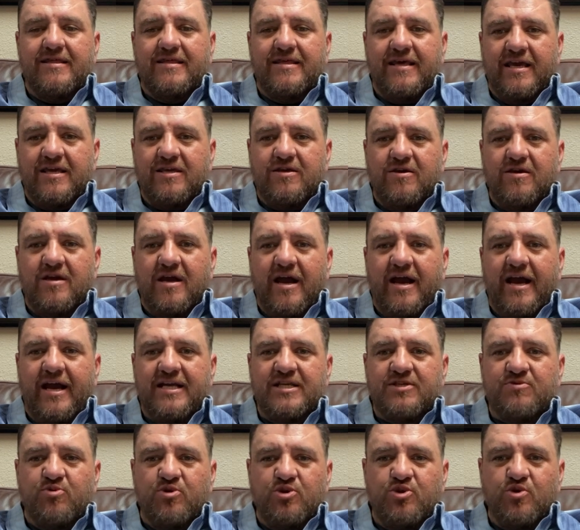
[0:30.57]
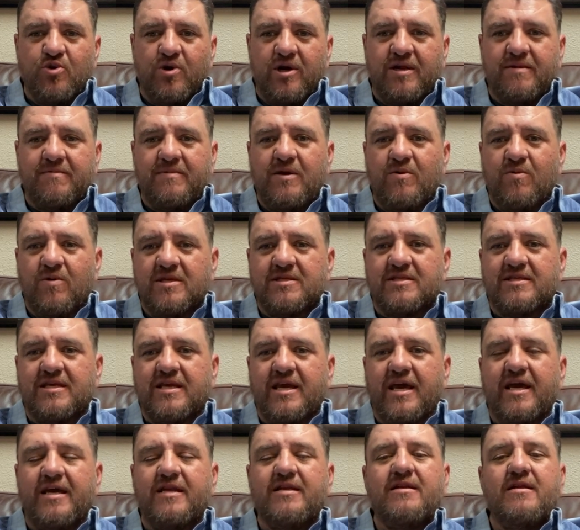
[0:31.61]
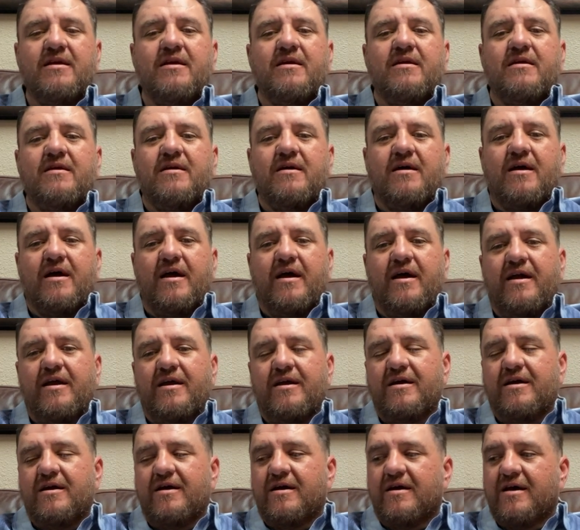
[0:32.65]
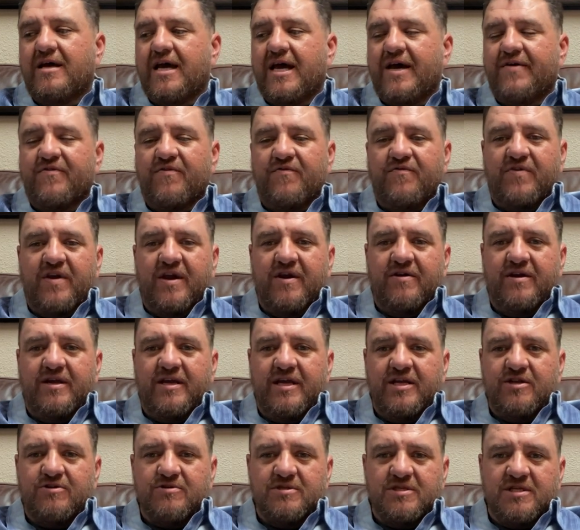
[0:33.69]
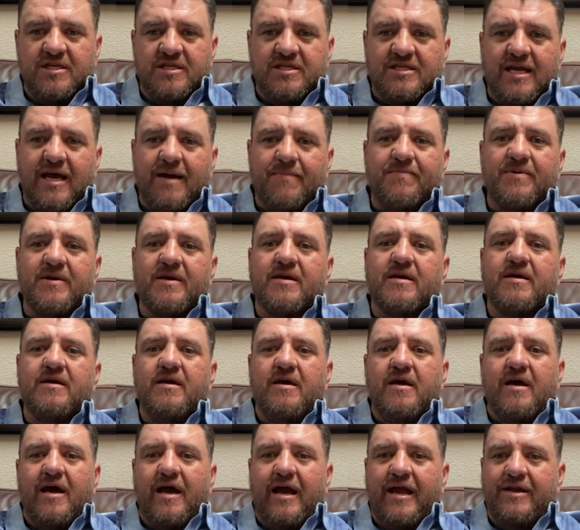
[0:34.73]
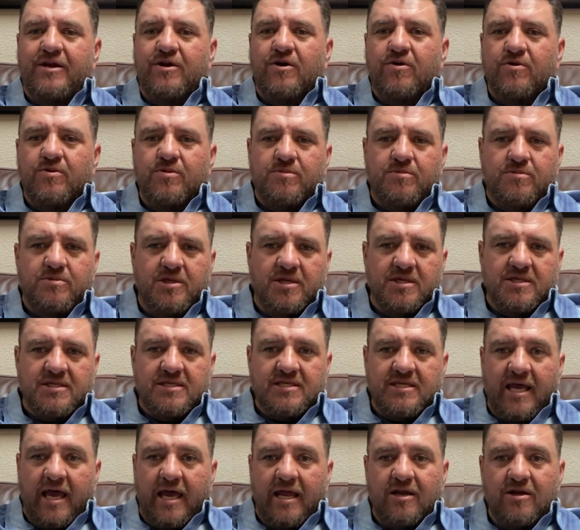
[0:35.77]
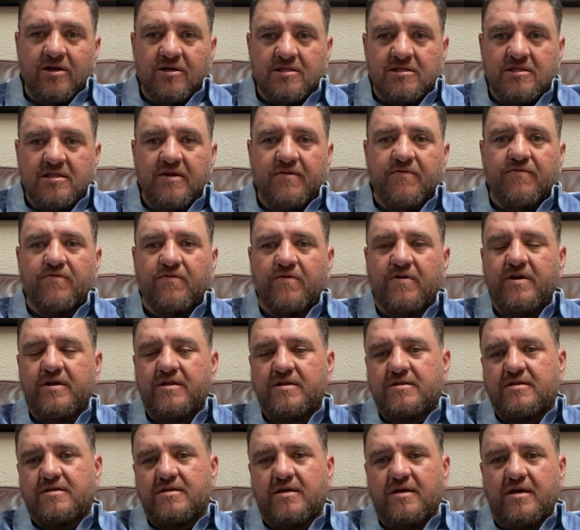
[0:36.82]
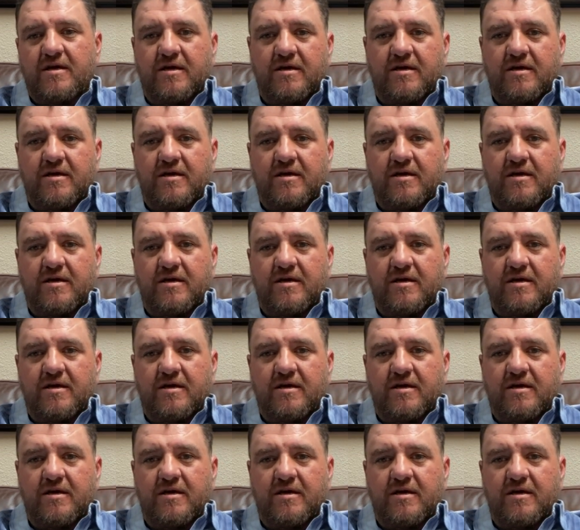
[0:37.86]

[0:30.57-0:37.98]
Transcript: Thank you guys for joining me once again. I have a very interesting topic. I know the set looks different.